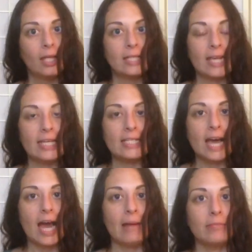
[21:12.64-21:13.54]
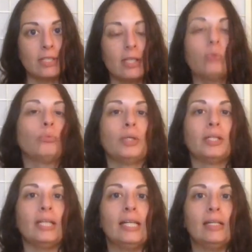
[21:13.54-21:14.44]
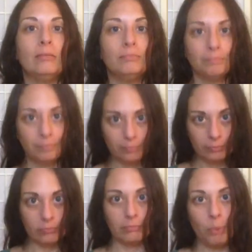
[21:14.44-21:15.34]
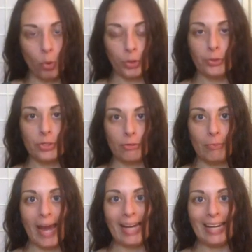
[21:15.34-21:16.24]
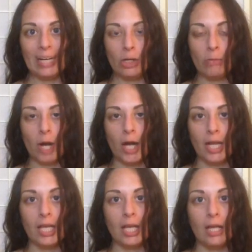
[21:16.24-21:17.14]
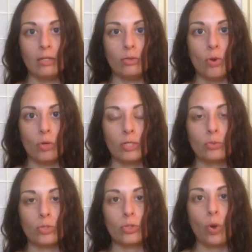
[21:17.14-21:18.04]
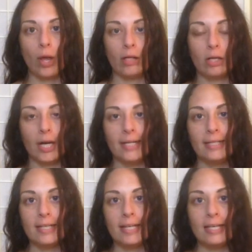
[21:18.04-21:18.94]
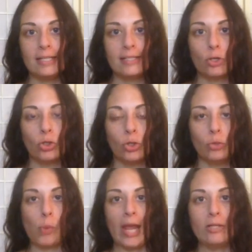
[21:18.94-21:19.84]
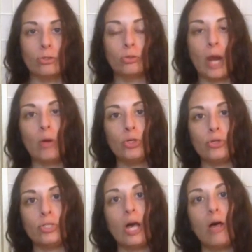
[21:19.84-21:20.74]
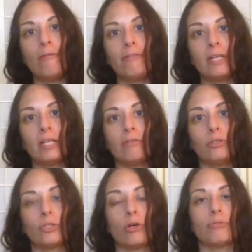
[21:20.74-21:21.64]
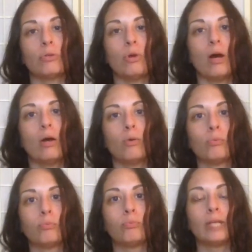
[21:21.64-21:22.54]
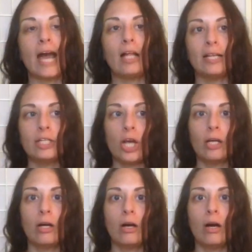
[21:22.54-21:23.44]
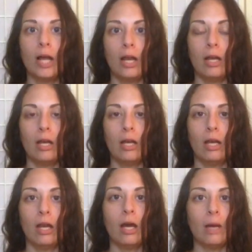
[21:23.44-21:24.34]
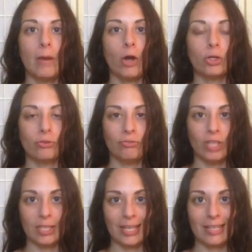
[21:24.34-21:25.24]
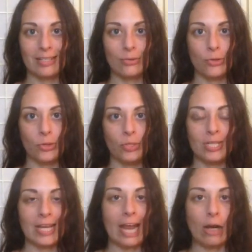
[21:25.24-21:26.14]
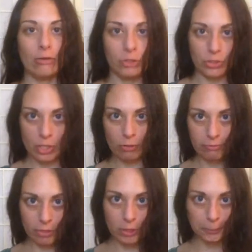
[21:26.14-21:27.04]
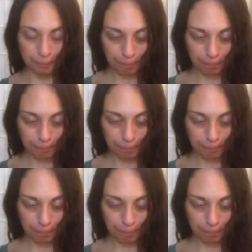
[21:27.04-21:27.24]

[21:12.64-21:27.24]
taking time to like really pull yourself back into your body and notice what's going on is a good way to ground yourself and give yourself a reality check on how you're feeling, so that you can take care of yourself. So